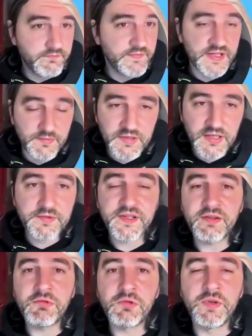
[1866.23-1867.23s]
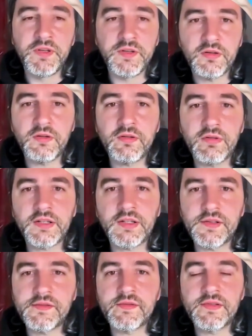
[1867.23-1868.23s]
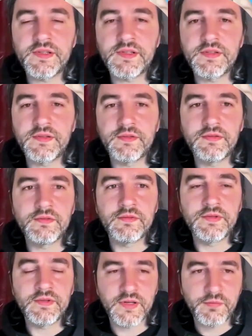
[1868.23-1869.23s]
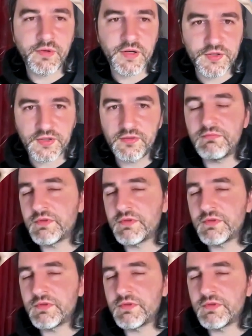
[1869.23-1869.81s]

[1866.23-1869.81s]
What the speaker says: sometimes there will be no correct answers to a question.